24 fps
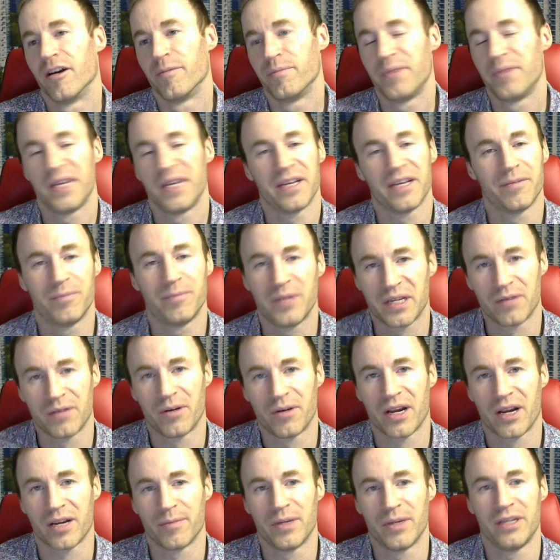big
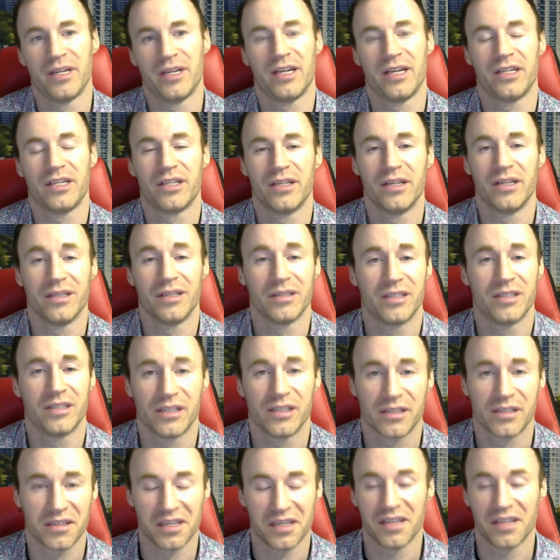recommendation is
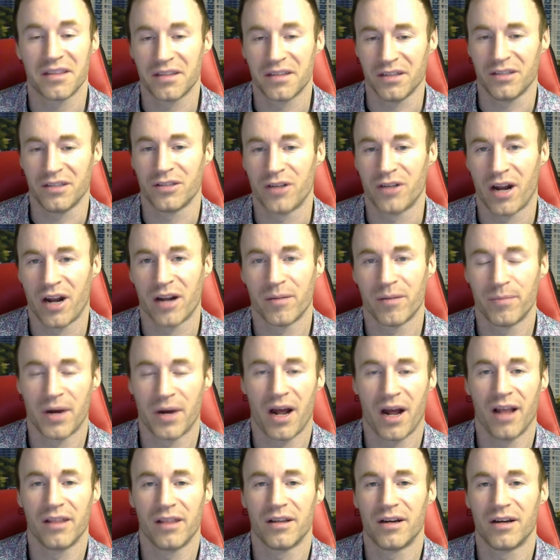just get the strata
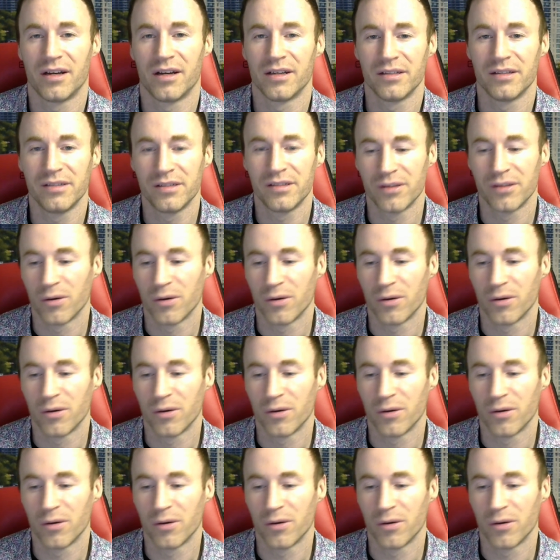bylaws.